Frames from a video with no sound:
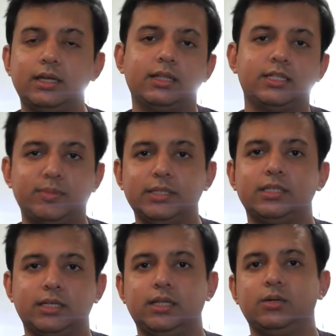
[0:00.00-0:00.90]
That's
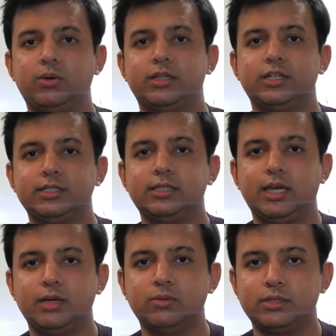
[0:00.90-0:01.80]
basically what they're
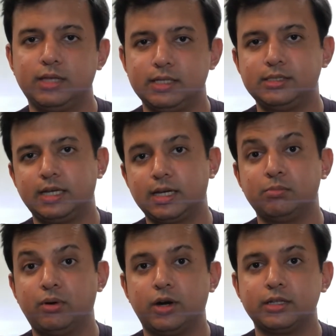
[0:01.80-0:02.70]
saying with that second
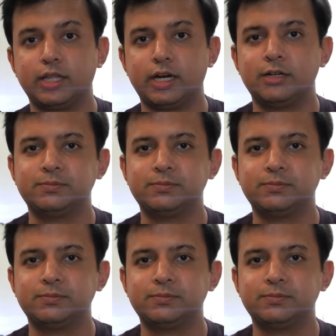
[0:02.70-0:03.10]
part there.